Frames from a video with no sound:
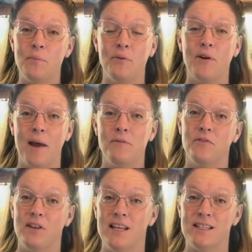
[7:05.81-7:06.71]
prepped
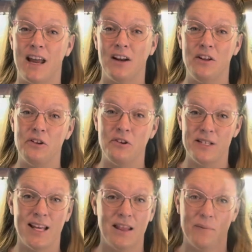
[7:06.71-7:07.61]
for these heirloom
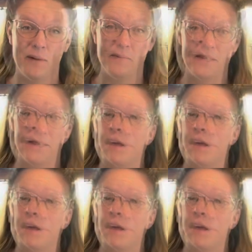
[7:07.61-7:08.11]
chrysanthemums.